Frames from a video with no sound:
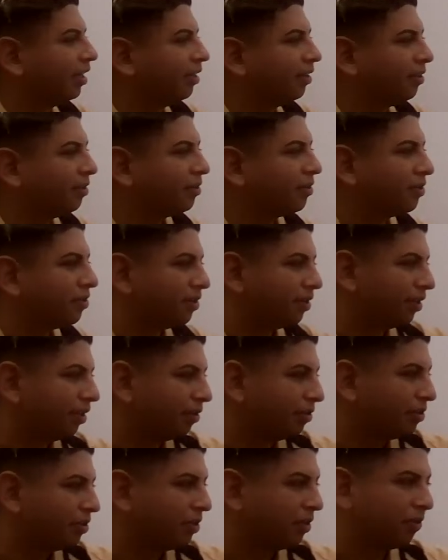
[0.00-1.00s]
yeah, and
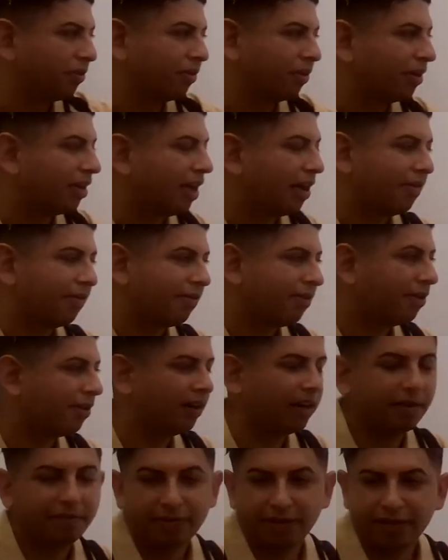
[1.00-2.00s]
those two have
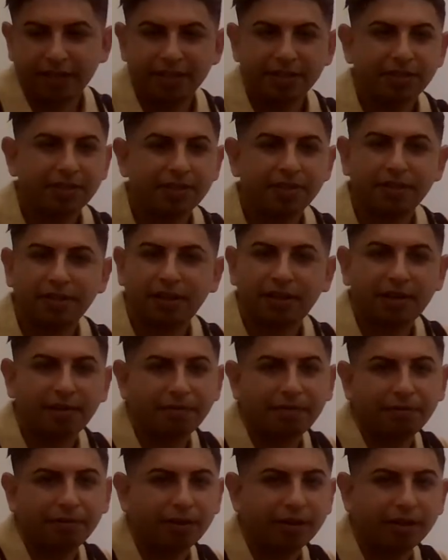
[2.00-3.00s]
hard evidence
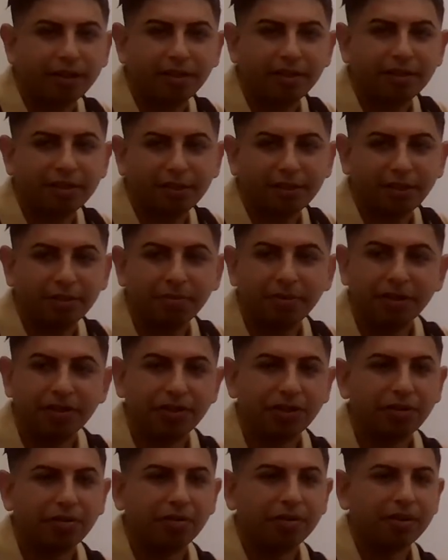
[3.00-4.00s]
for it to be
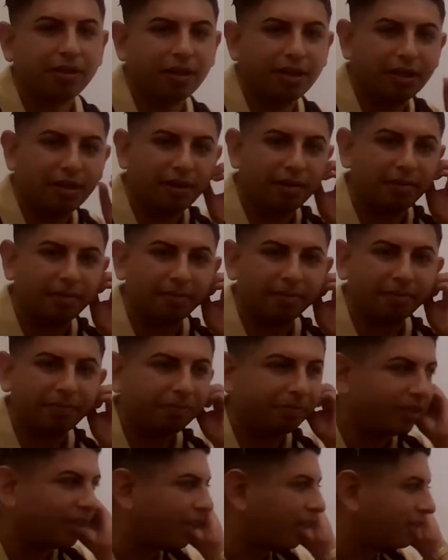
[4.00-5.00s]
shown.
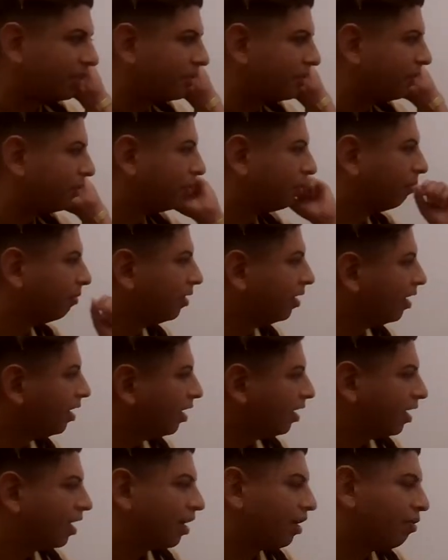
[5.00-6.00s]
And so,
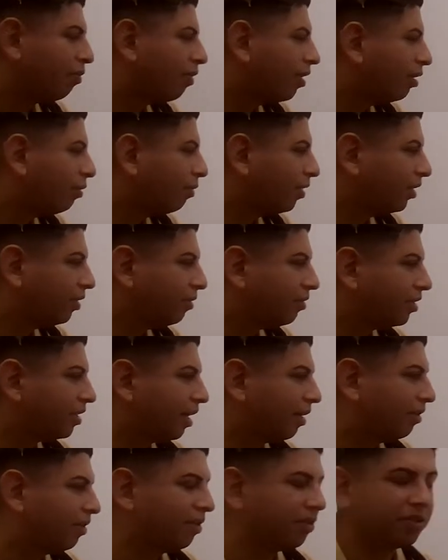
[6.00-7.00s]
yeah, you want to reduce
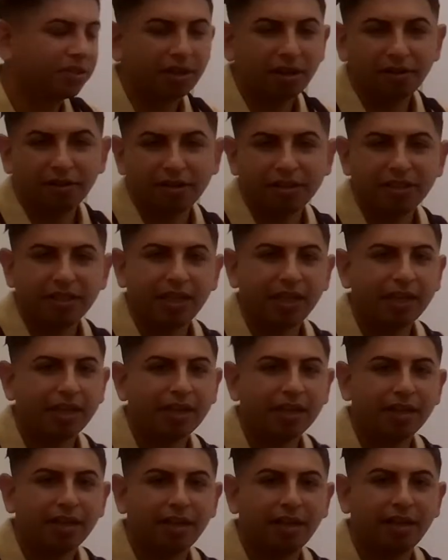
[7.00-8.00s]
down your salt intake
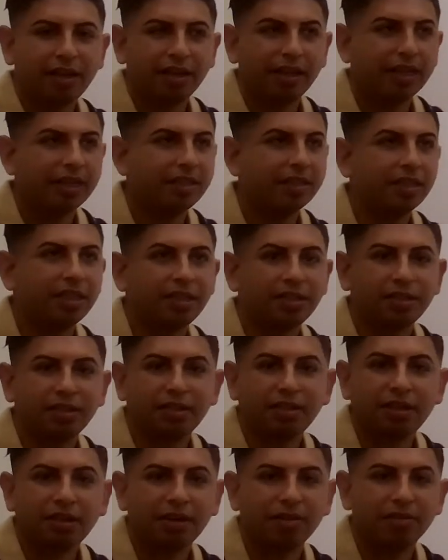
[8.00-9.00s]
less
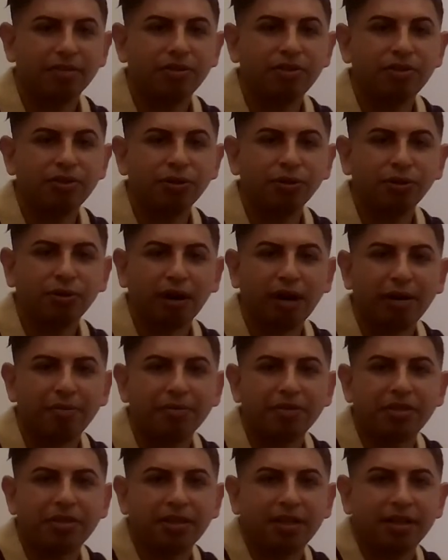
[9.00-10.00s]
than 2
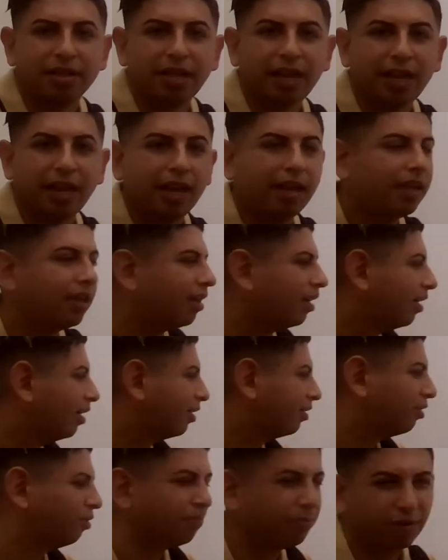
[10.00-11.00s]
grams a day,
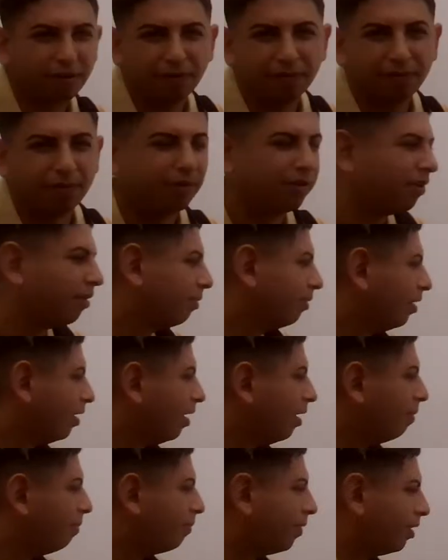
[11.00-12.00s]
2.4.
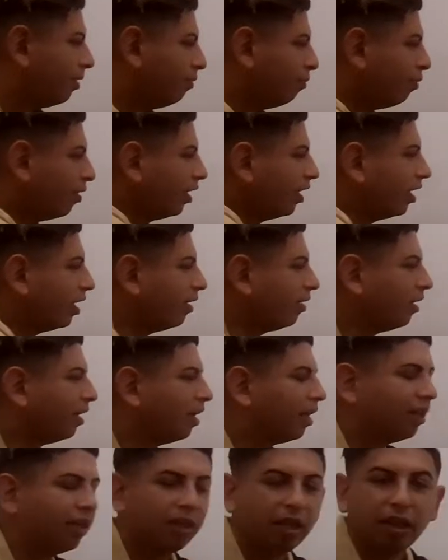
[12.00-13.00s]
But really,
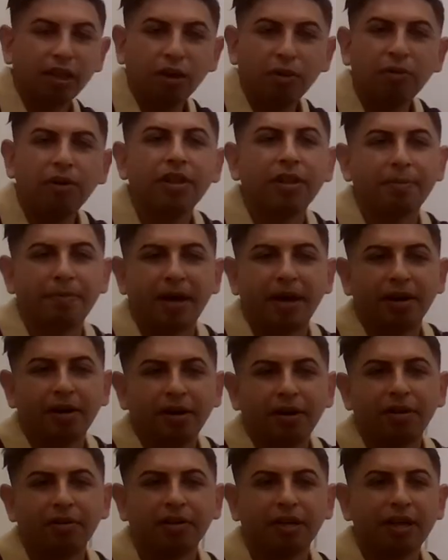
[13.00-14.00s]
the lower the
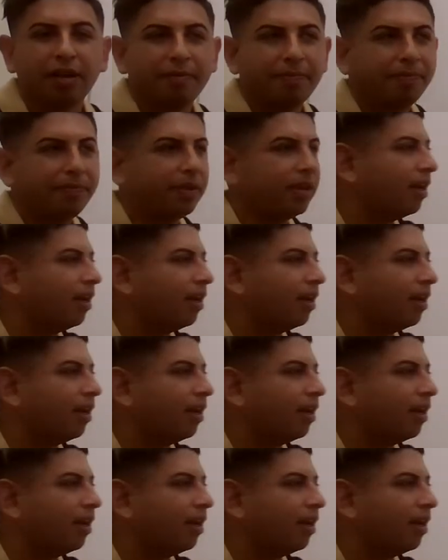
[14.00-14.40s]
better. Okay,